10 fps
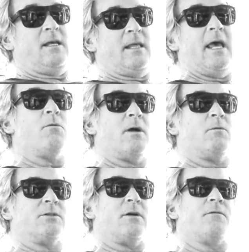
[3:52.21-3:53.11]
the A1
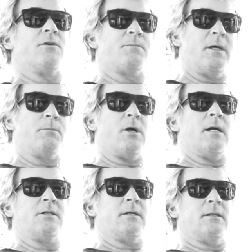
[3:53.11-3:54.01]
was our first big
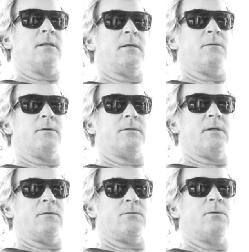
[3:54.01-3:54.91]
project, and it was
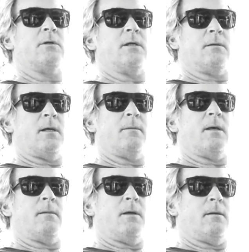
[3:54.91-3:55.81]
really
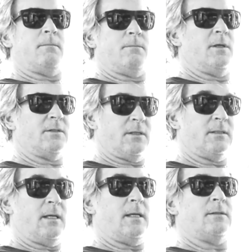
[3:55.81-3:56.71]
a
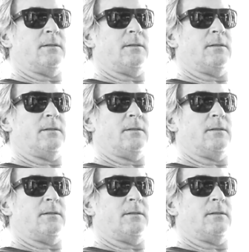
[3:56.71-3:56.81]
success,